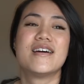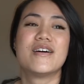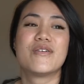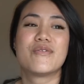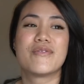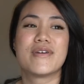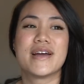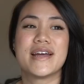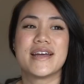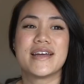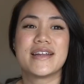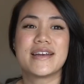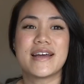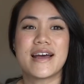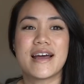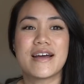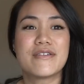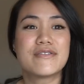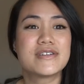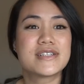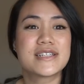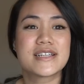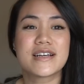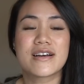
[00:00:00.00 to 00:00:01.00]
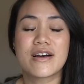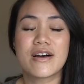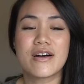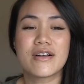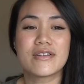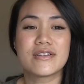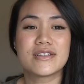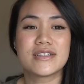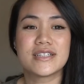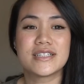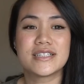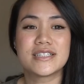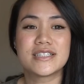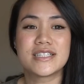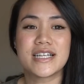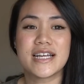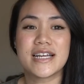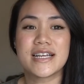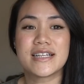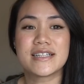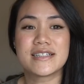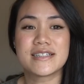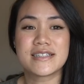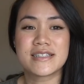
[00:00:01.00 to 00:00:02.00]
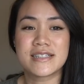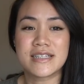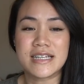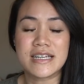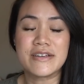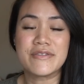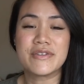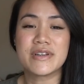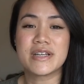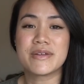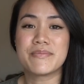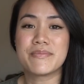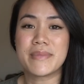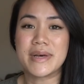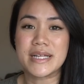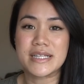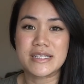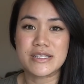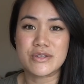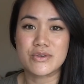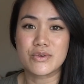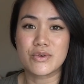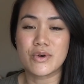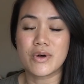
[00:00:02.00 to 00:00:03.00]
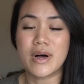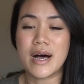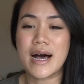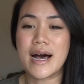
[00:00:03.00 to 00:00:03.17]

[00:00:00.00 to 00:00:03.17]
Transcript: When I was in college and even in med school,